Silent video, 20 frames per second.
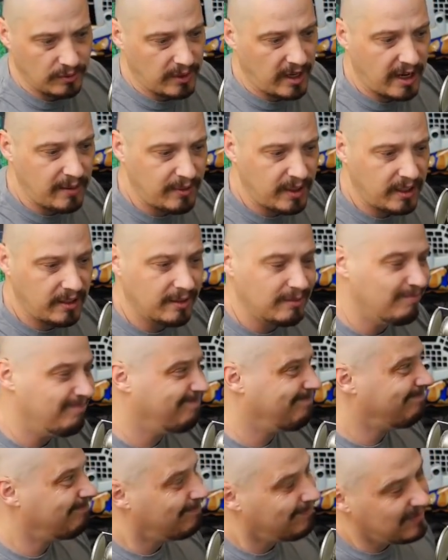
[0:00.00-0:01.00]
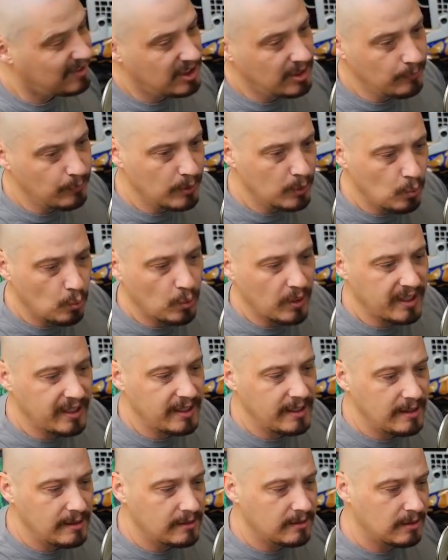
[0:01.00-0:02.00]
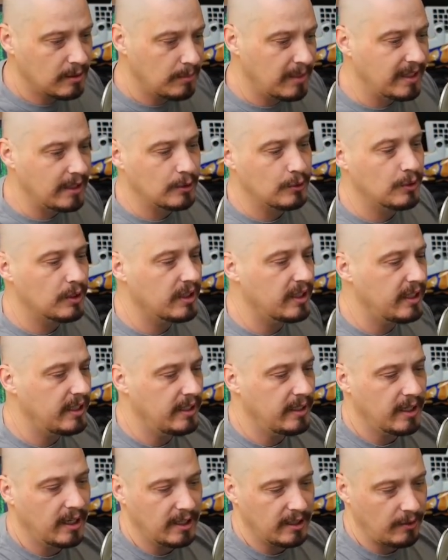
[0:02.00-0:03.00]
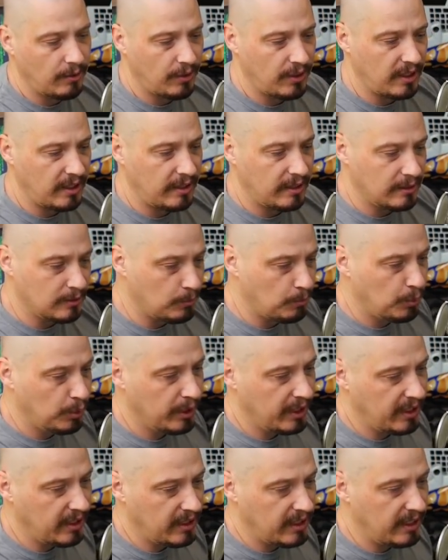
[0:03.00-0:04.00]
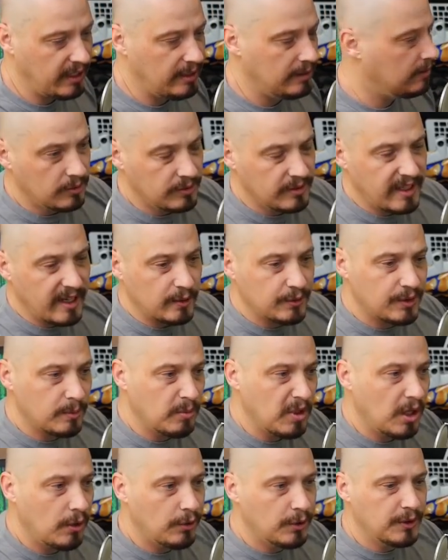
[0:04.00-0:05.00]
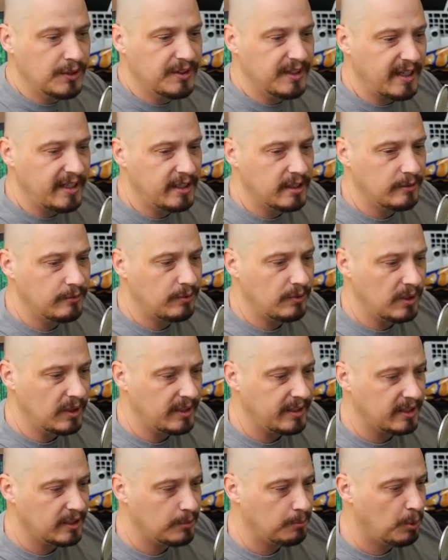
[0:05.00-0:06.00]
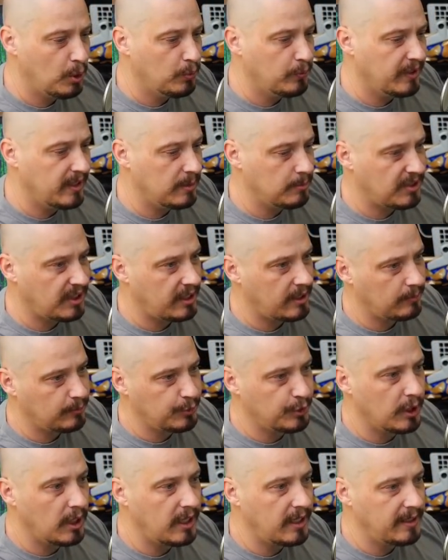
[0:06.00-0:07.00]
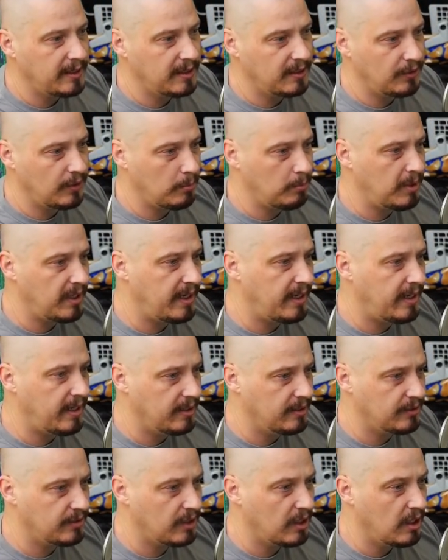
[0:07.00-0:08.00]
having different ways to make a trade, I think is pretty neat. Now, some other native Linux programs I have tried in the past,